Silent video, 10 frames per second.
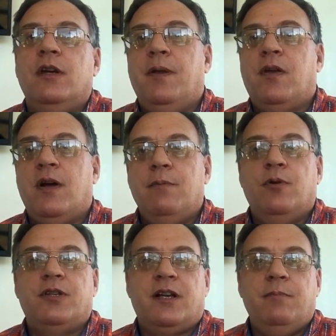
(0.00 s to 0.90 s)
They're able
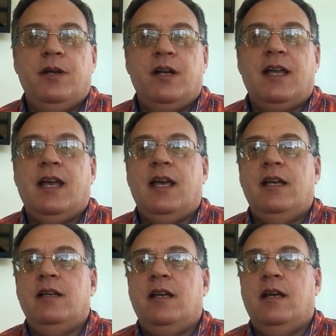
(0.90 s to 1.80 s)
to
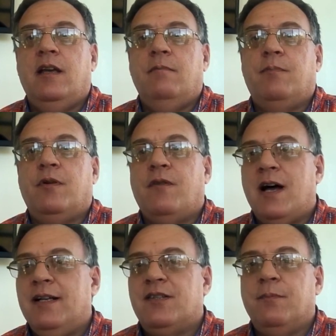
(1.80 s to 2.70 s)
communicate and
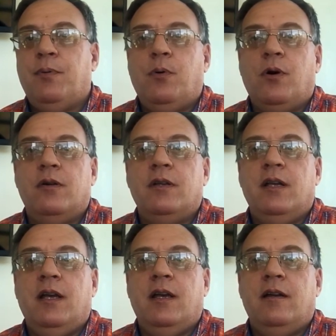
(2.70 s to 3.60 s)
provide support
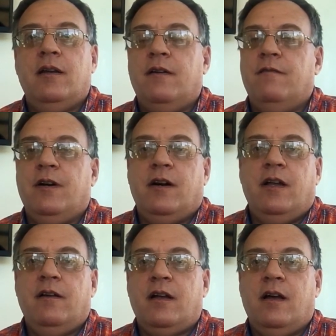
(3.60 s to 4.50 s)
in a
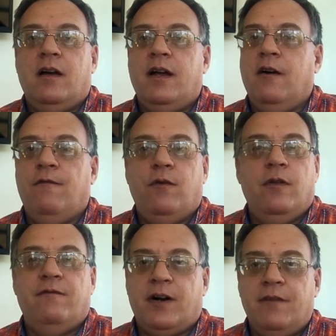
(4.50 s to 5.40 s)
very helpful
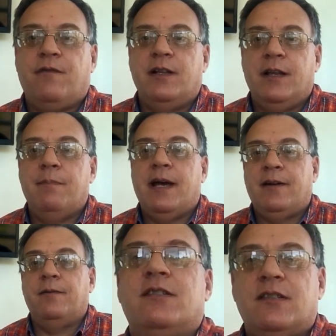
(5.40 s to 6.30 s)
and very friendly manner.